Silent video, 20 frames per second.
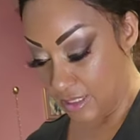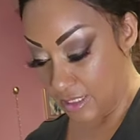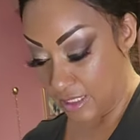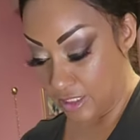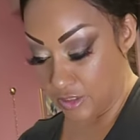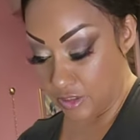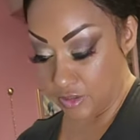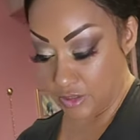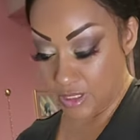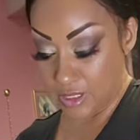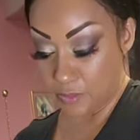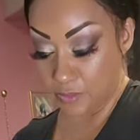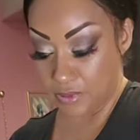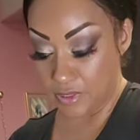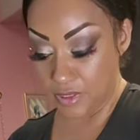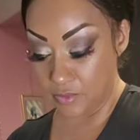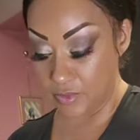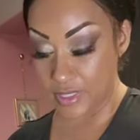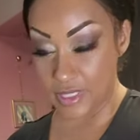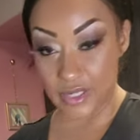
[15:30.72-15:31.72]
And you can
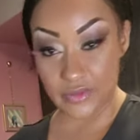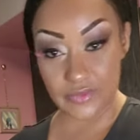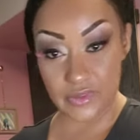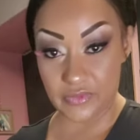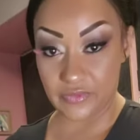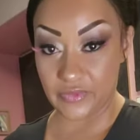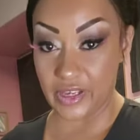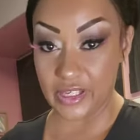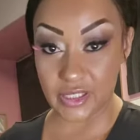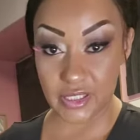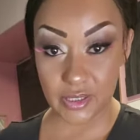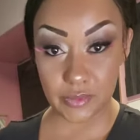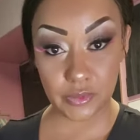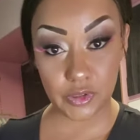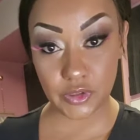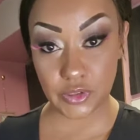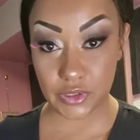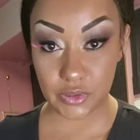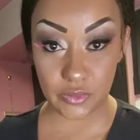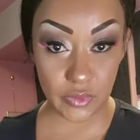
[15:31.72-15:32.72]
put whatever
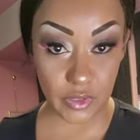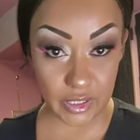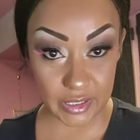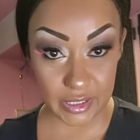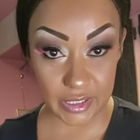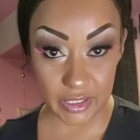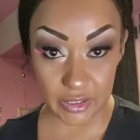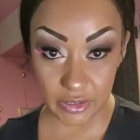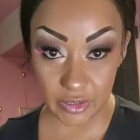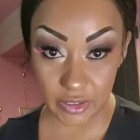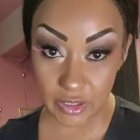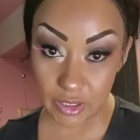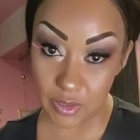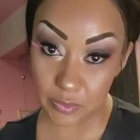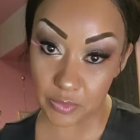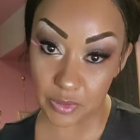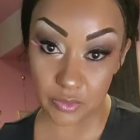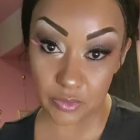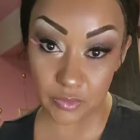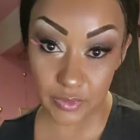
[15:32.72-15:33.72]
vegetables you want in here. You
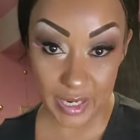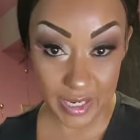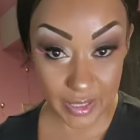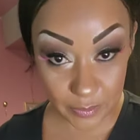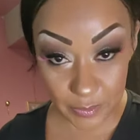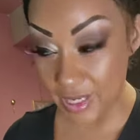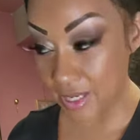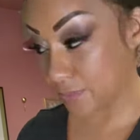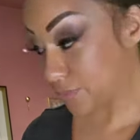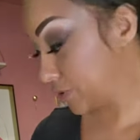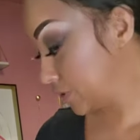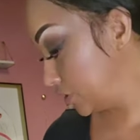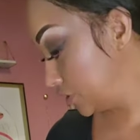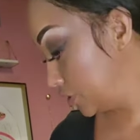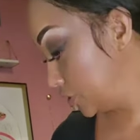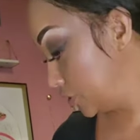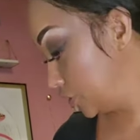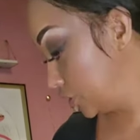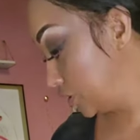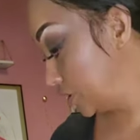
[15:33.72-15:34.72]
can put red
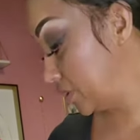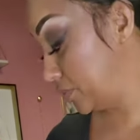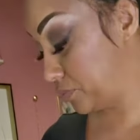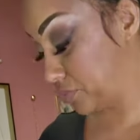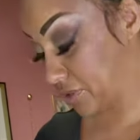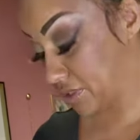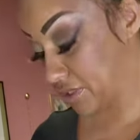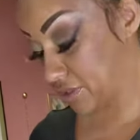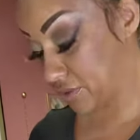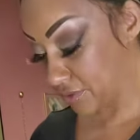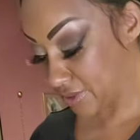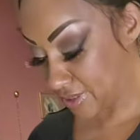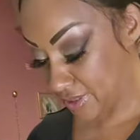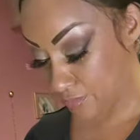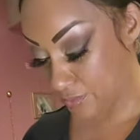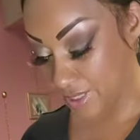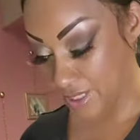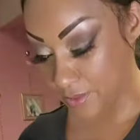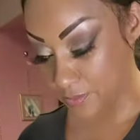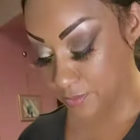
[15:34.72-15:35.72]
peppers, you can put
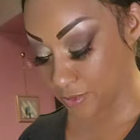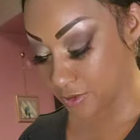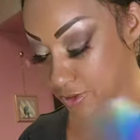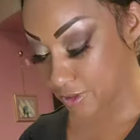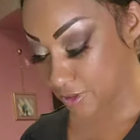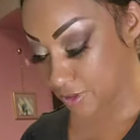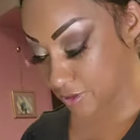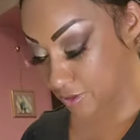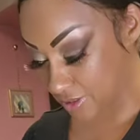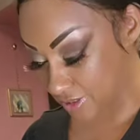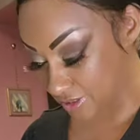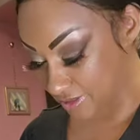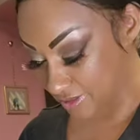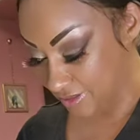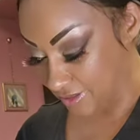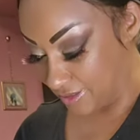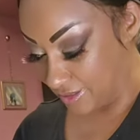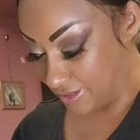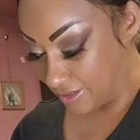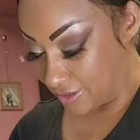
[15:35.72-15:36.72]
green peppers,
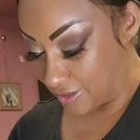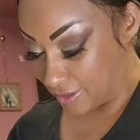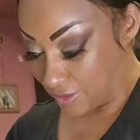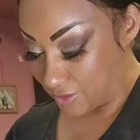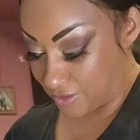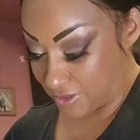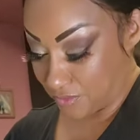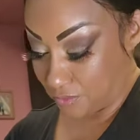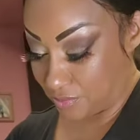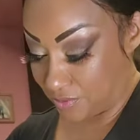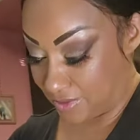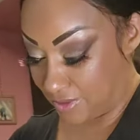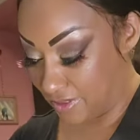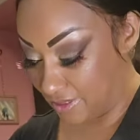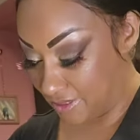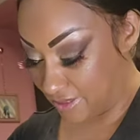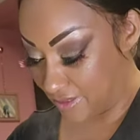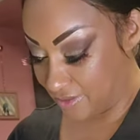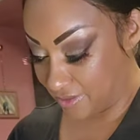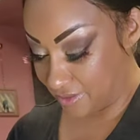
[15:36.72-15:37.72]
you can
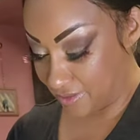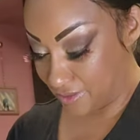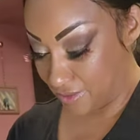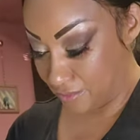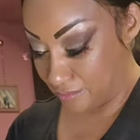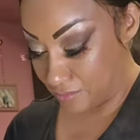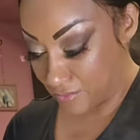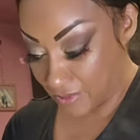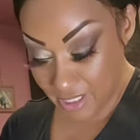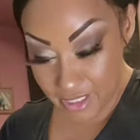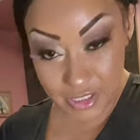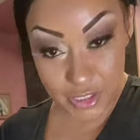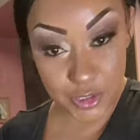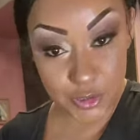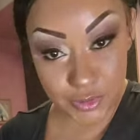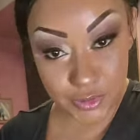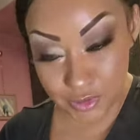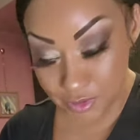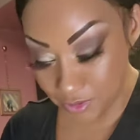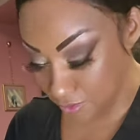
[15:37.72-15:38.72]
put
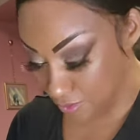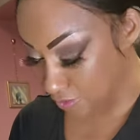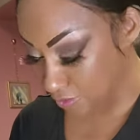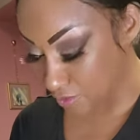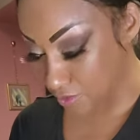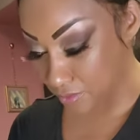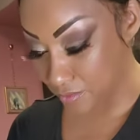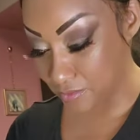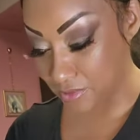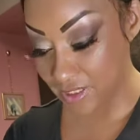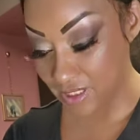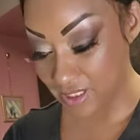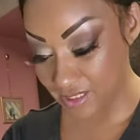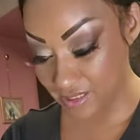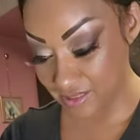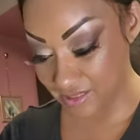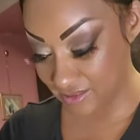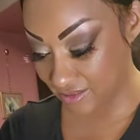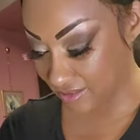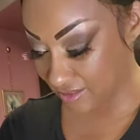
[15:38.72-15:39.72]
mushrooms,
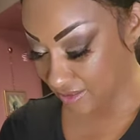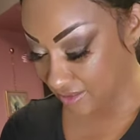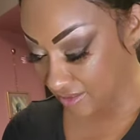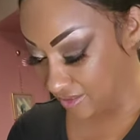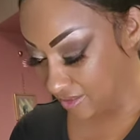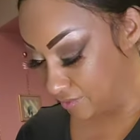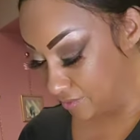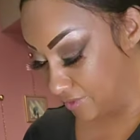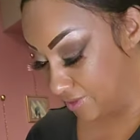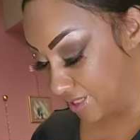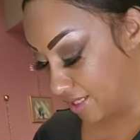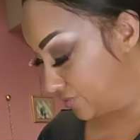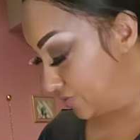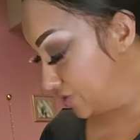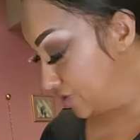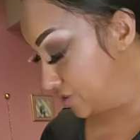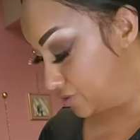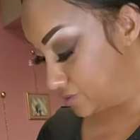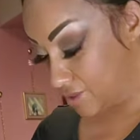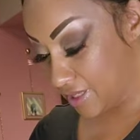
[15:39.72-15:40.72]

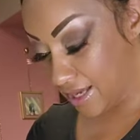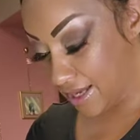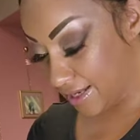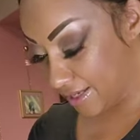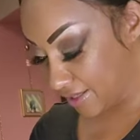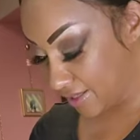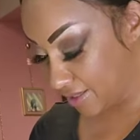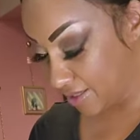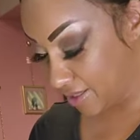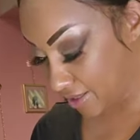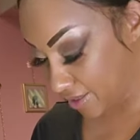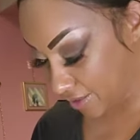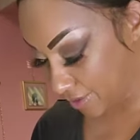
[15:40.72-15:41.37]
whatever you like.